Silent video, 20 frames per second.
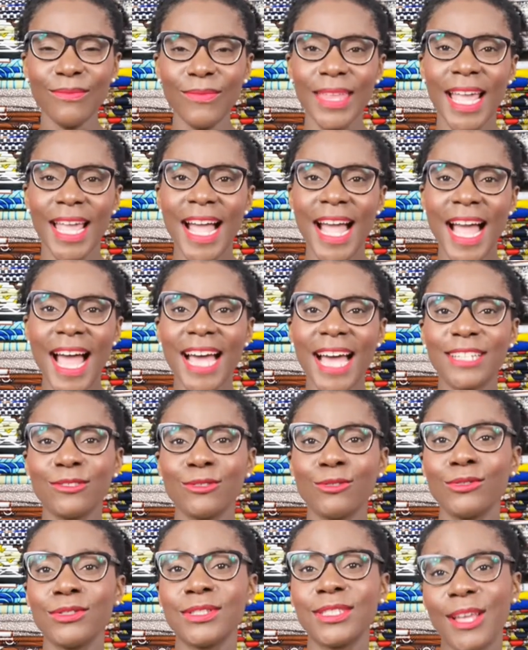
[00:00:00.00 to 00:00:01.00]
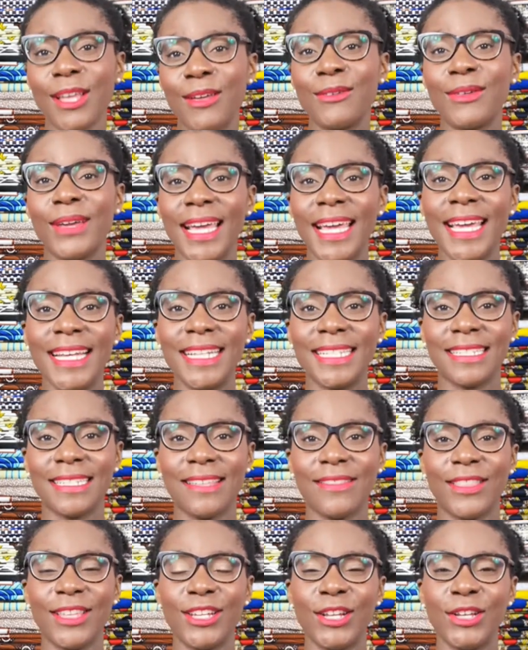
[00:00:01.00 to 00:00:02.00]
and also hit the
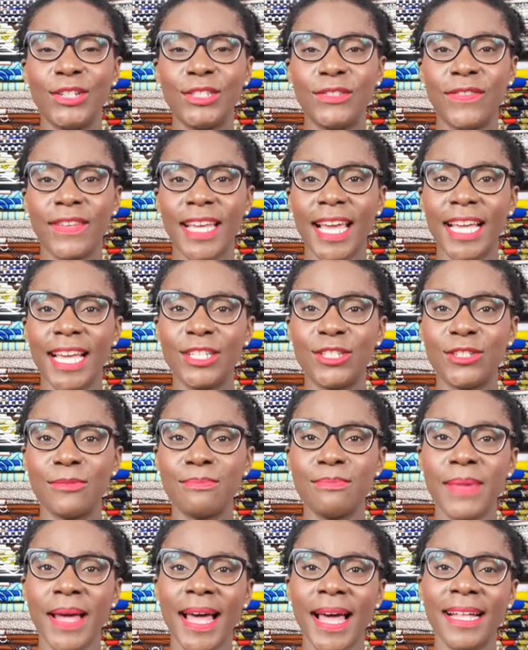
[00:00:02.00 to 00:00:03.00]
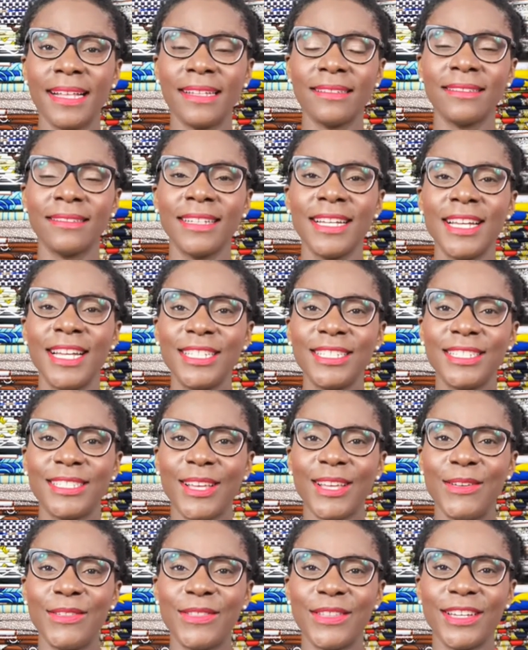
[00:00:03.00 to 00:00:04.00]
notification bell so
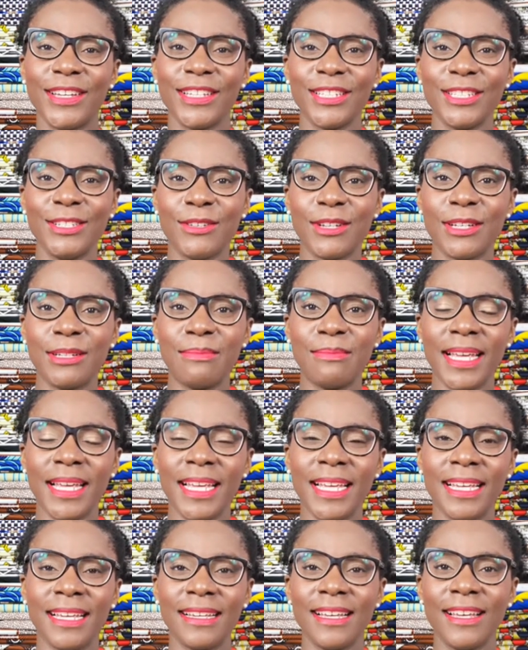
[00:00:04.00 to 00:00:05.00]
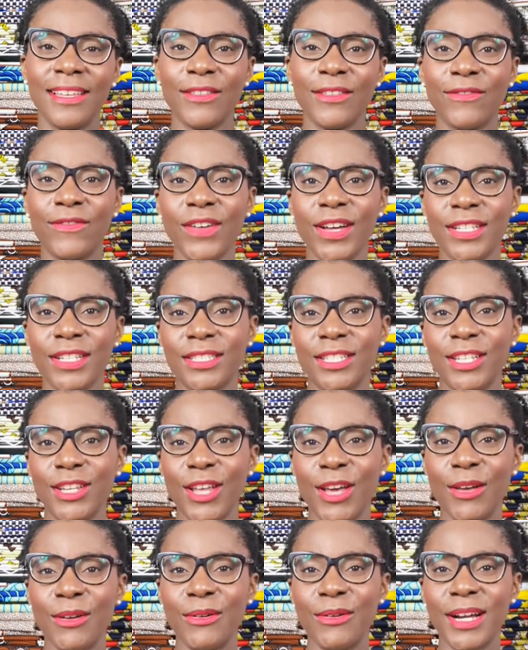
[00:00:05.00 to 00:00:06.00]
that you can be the first to
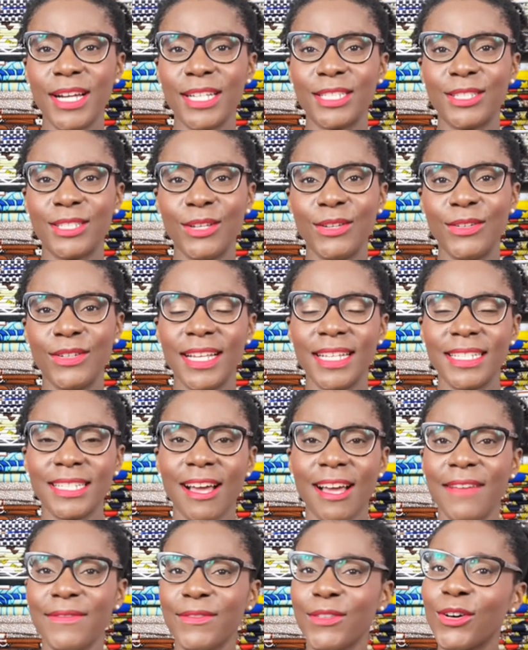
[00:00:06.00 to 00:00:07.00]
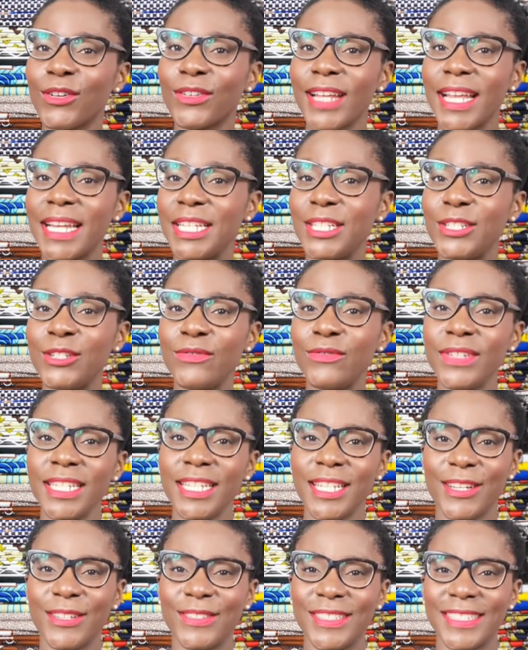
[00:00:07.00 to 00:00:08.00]
know as soon as I've got any new
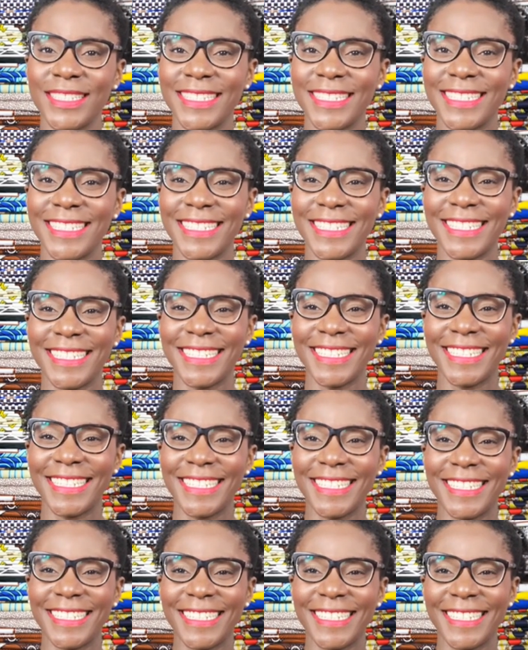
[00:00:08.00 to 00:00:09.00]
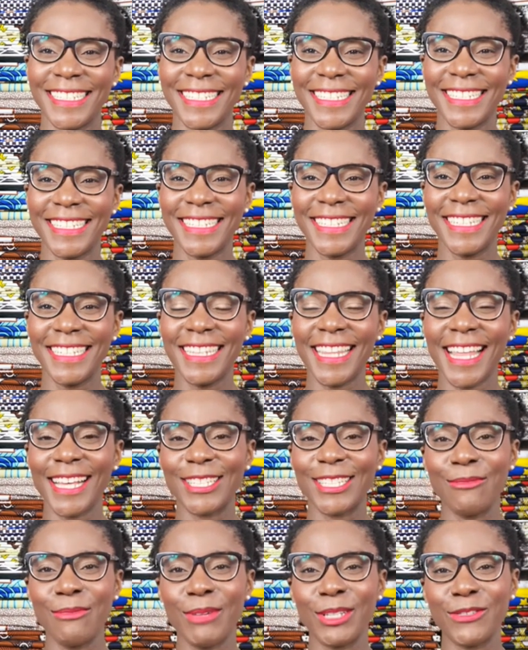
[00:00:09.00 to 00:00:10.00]
videos. Thanks so
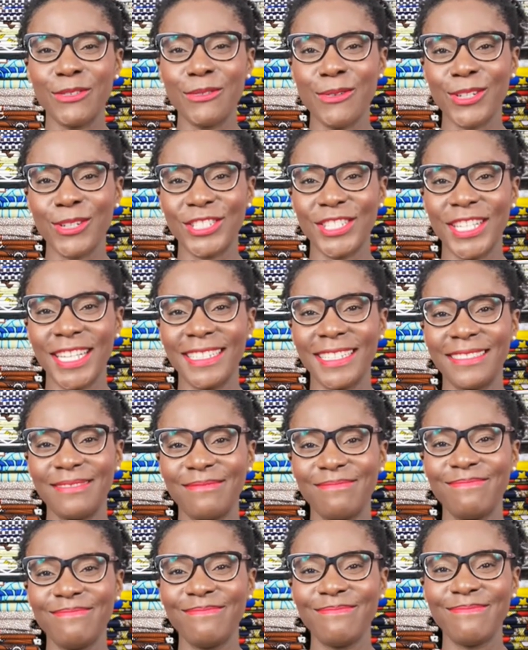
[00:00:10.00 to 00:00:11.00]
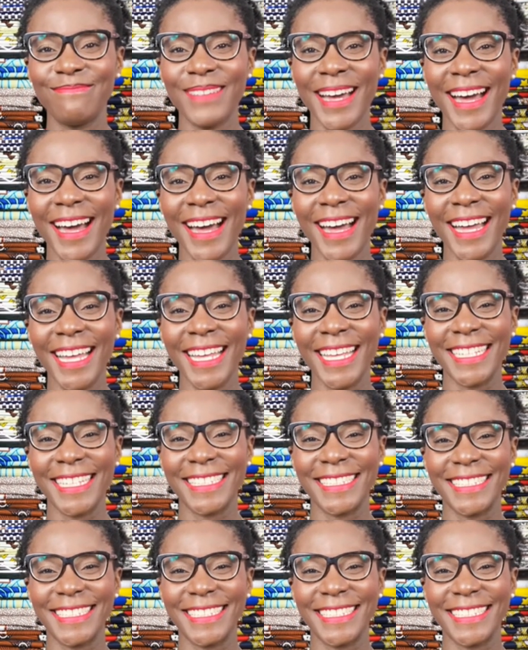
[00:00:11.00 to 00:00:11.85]
much for watching. Bye.